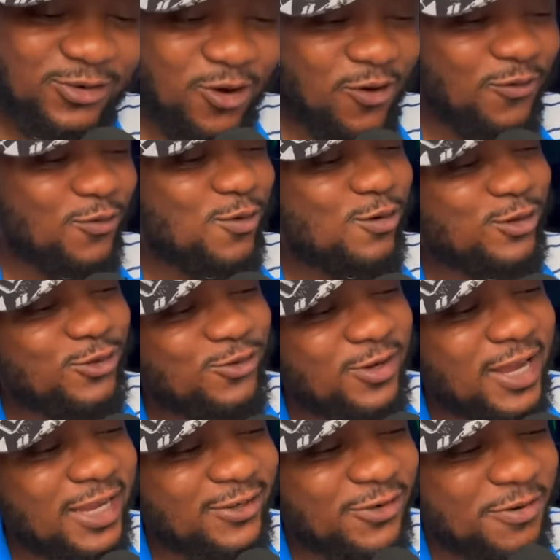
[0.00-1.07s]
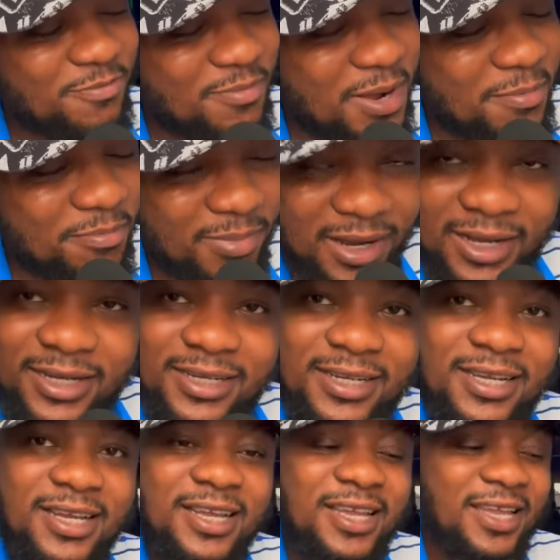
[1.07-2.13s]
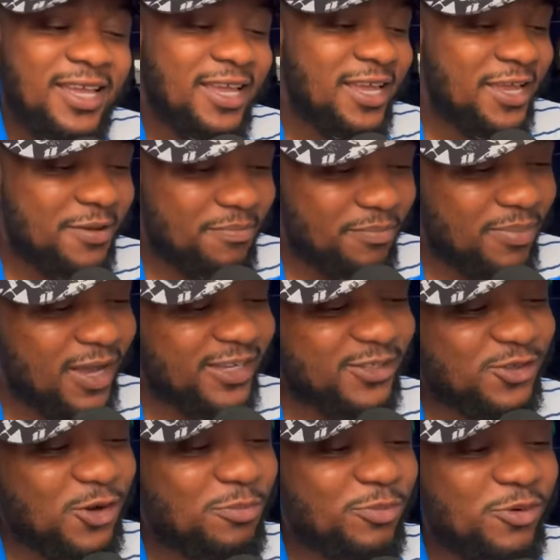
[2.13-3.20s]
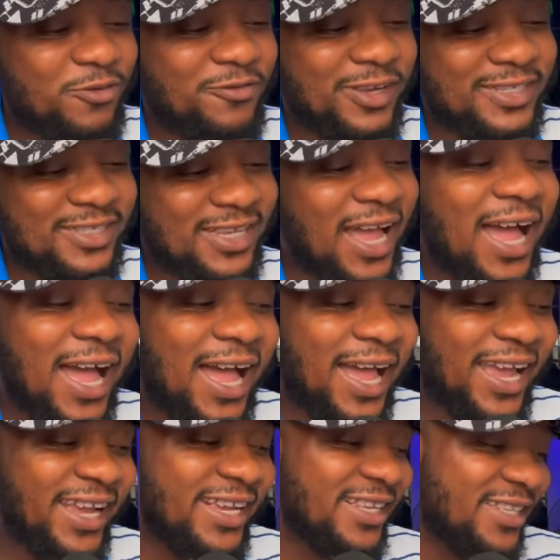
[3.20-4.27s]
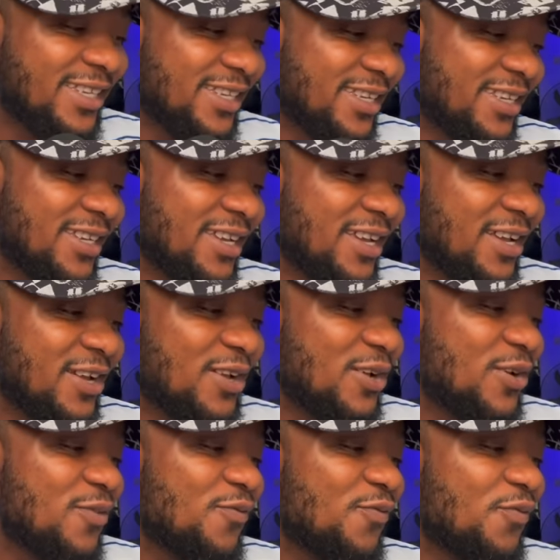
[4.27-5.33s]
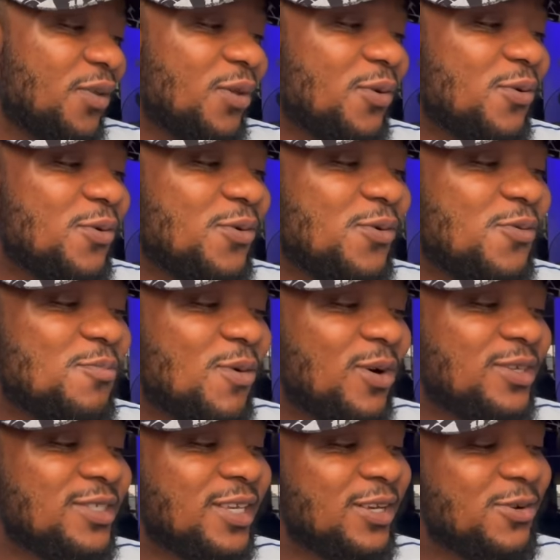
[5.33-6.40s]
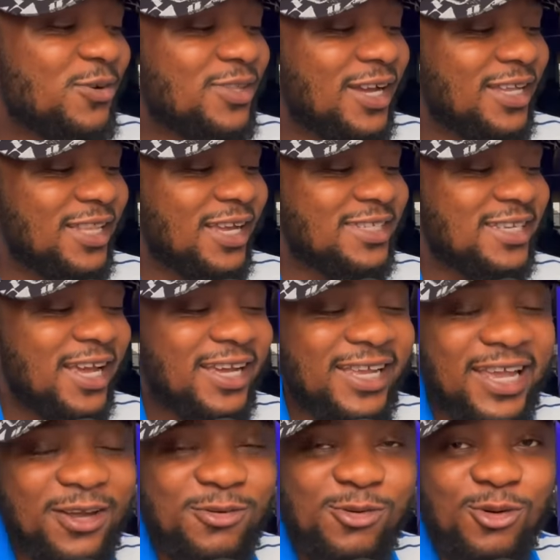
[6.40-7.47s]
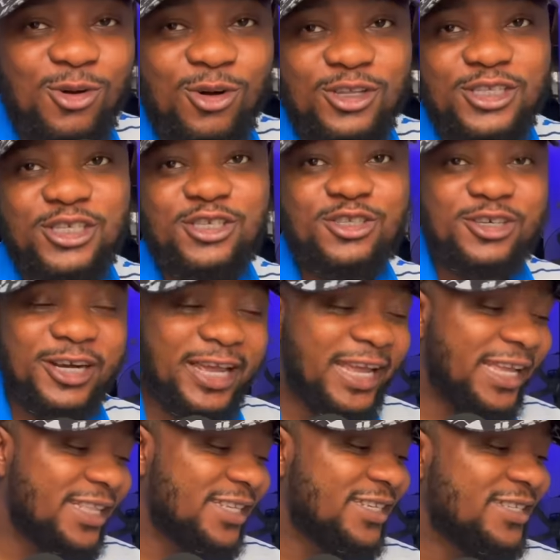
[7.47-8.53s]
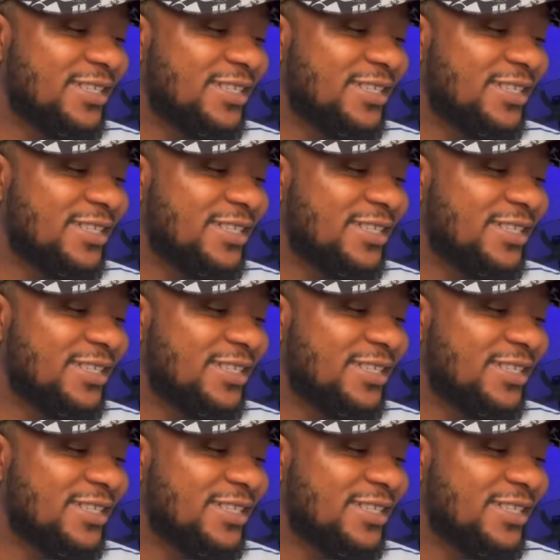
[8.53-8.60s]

Of course, you guys remember a pastor prophesied few months ago that Asake go cut a dread.